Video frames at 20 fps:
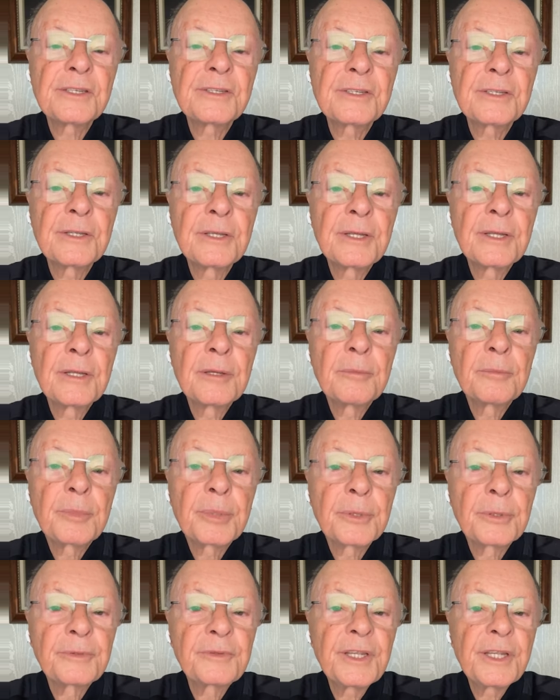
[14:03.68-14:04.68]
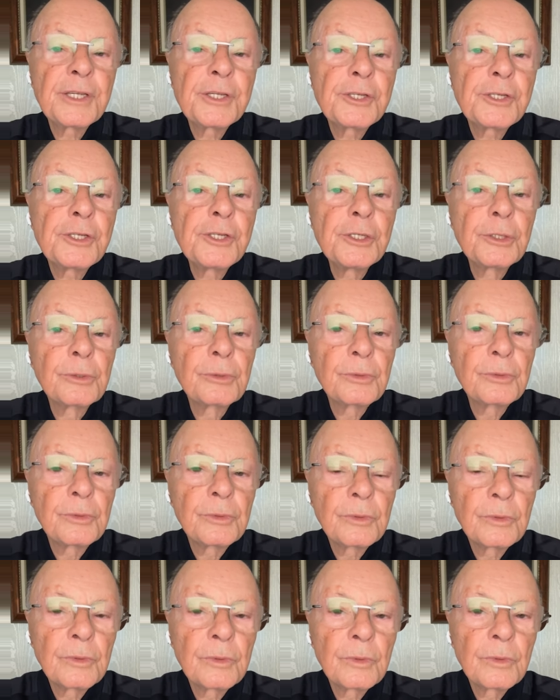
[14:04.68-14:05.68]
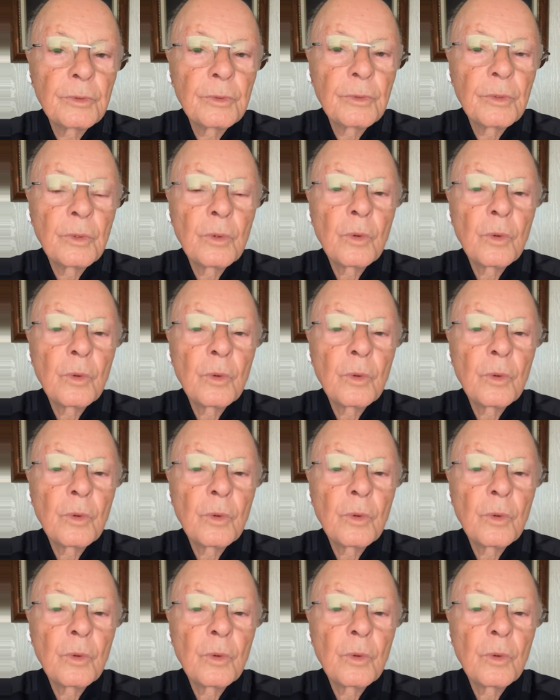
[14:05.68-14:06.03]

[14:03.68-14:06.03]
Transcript: keeps us protected